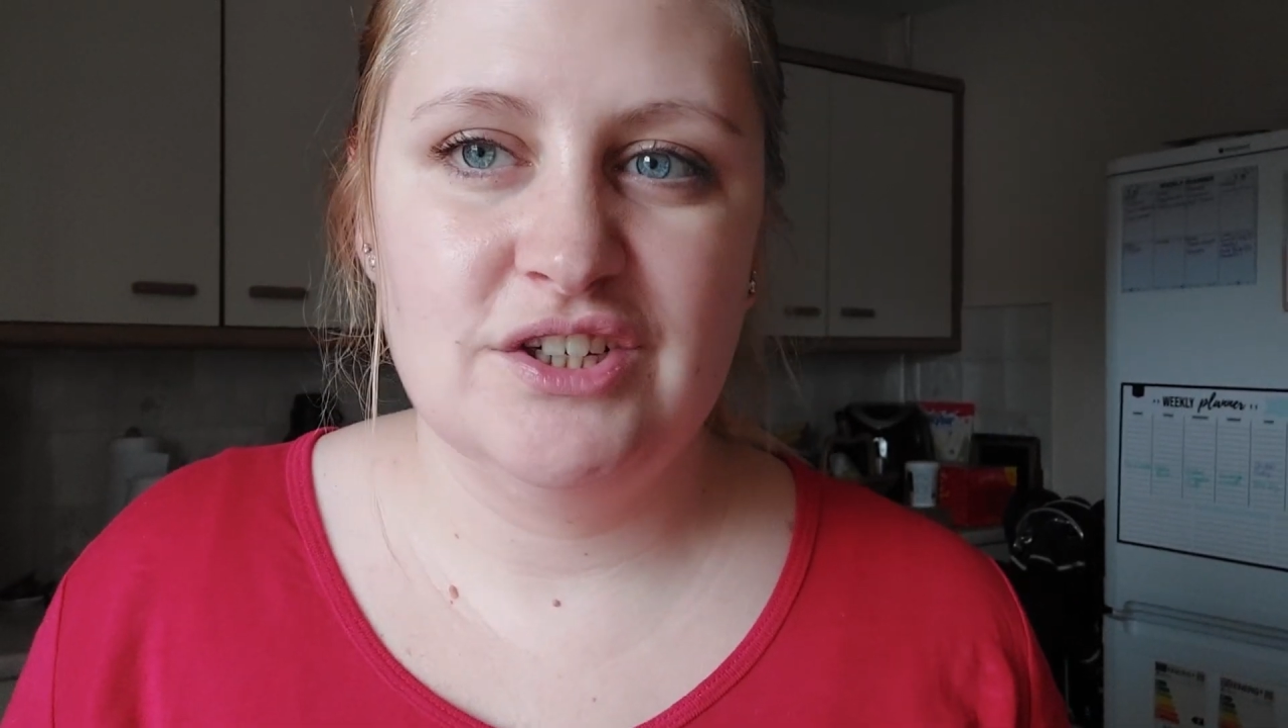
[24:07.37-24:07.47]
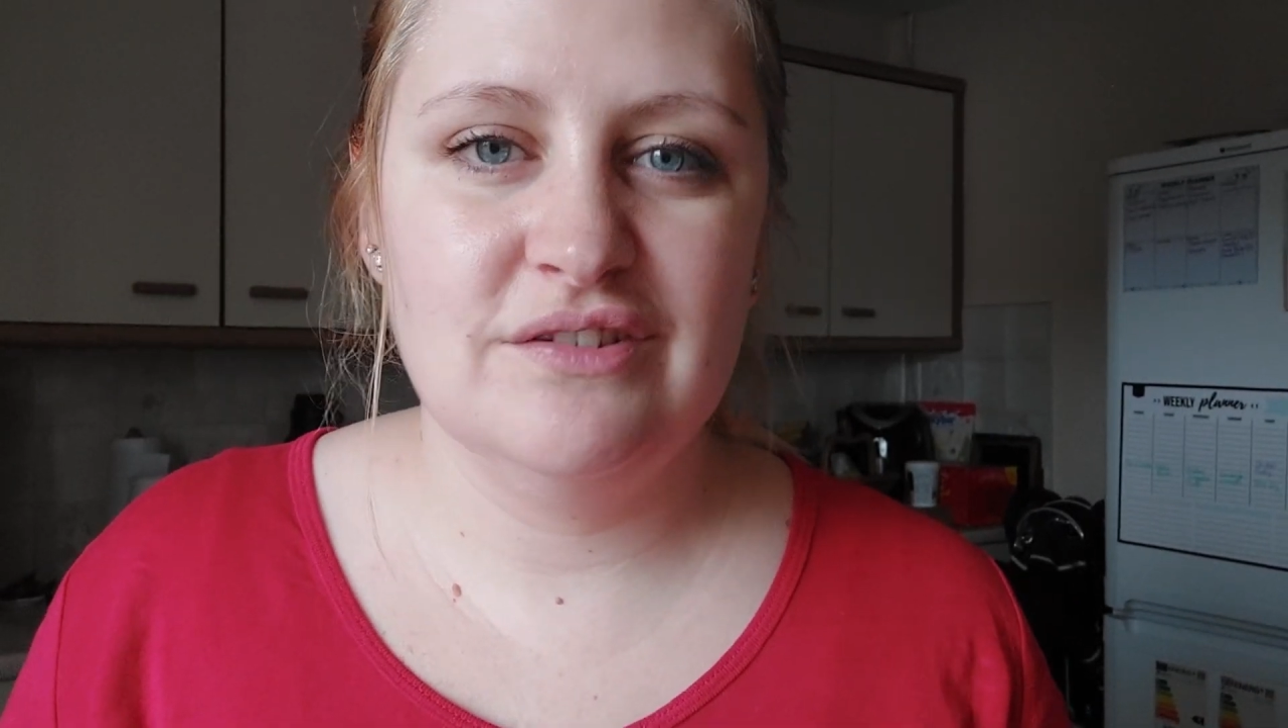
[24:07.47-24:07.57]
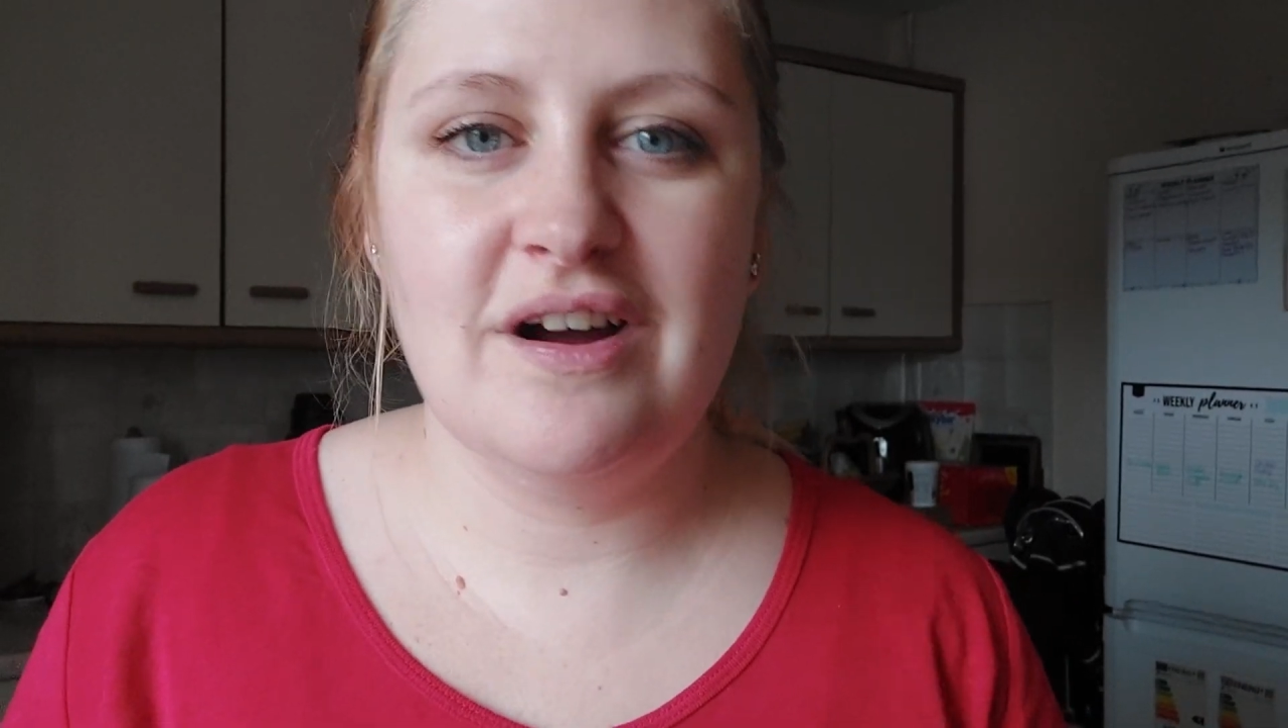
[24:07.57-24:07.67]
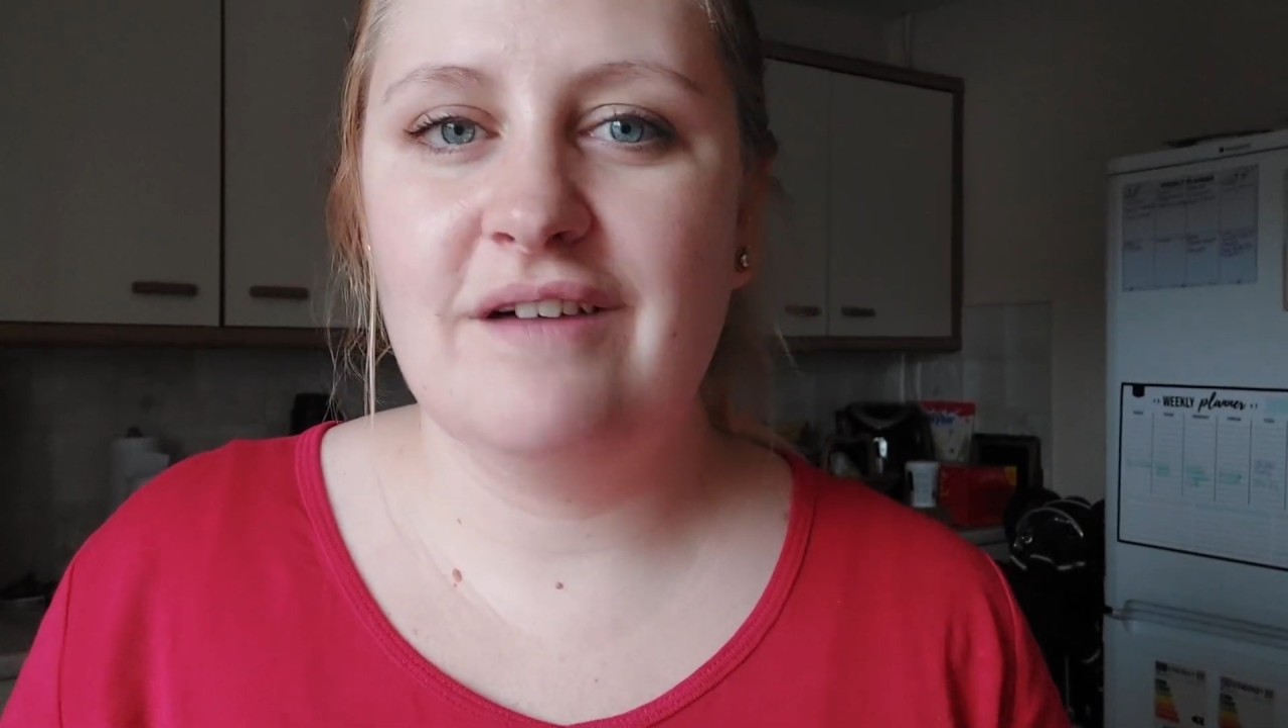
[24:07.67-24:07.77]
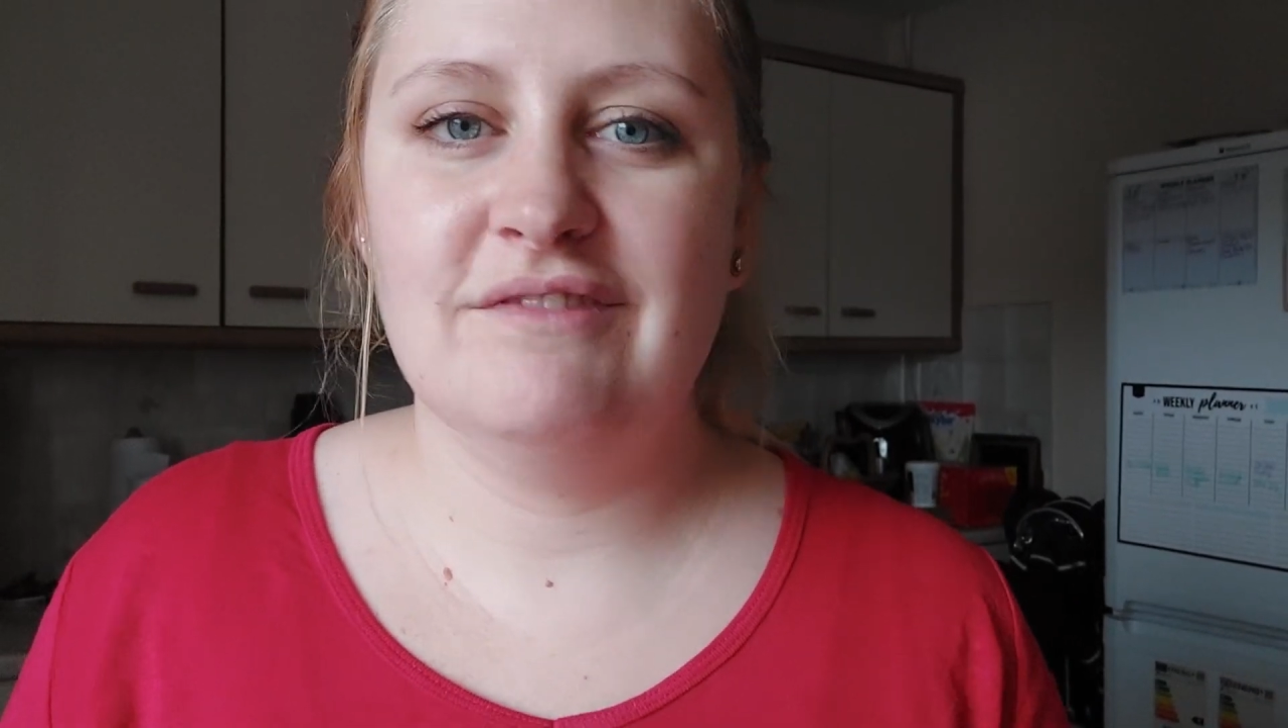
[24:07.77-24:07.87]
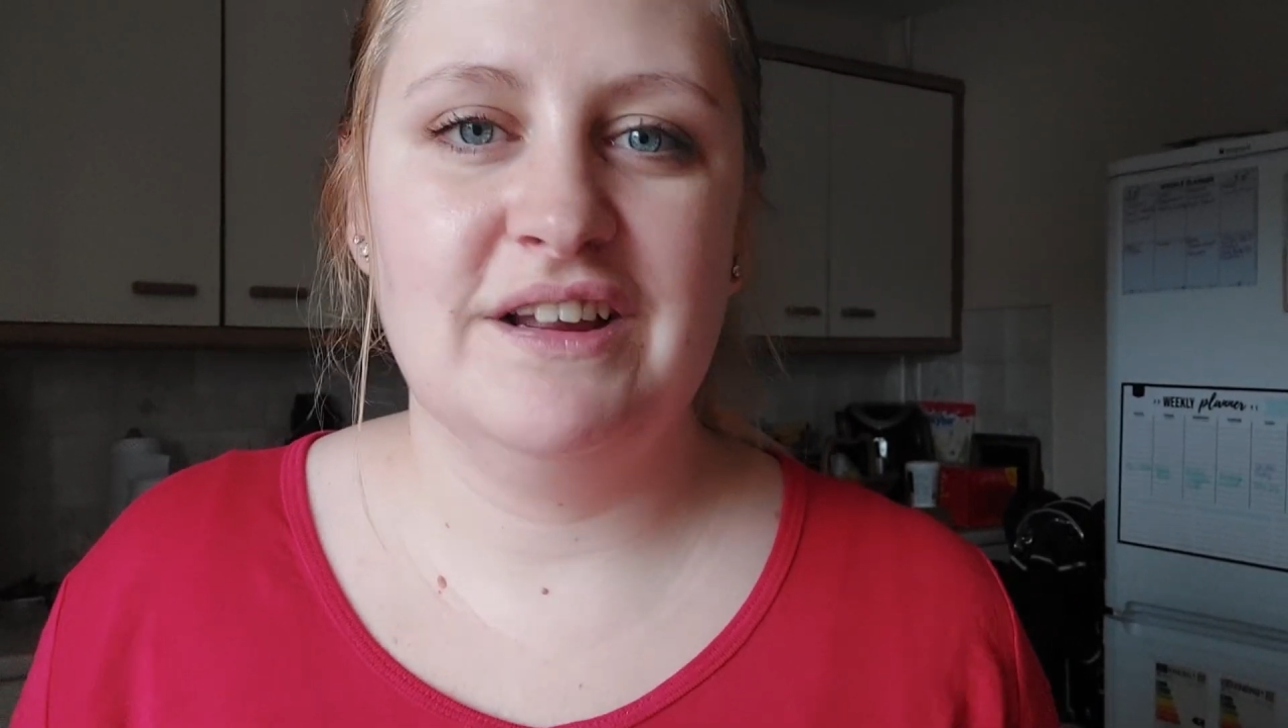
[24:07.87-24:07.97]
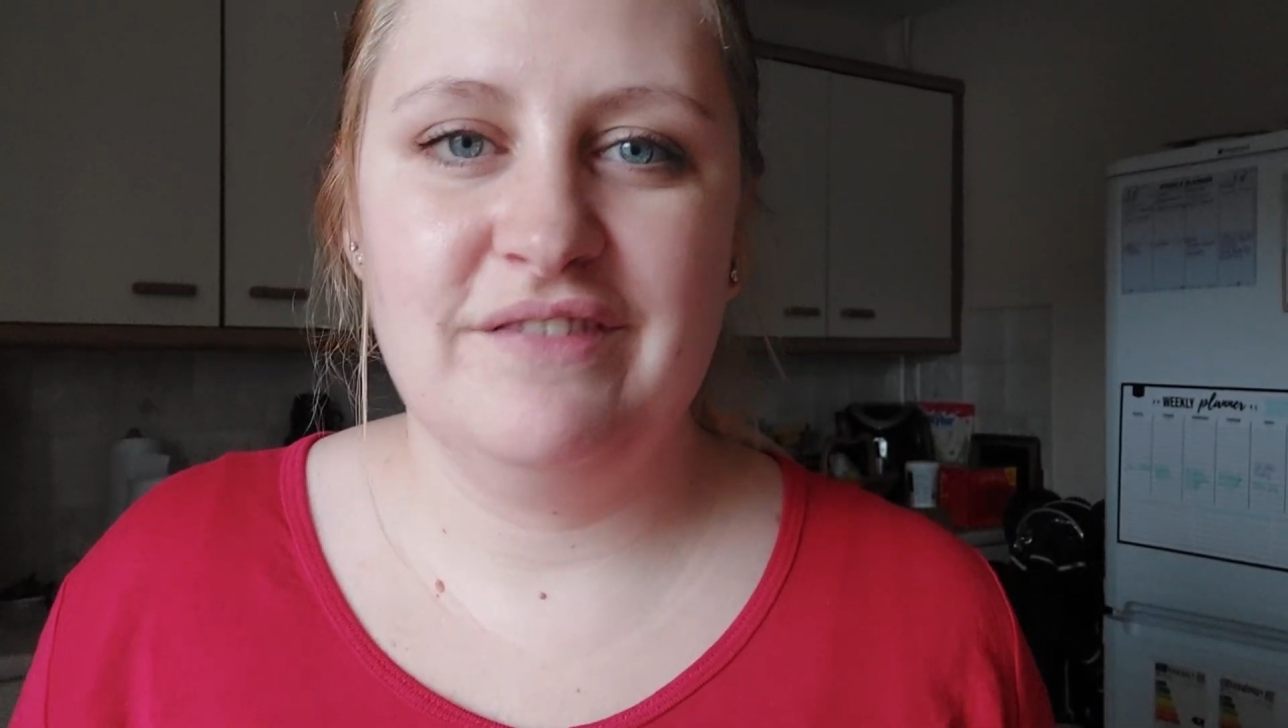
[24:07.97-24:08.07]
You can't really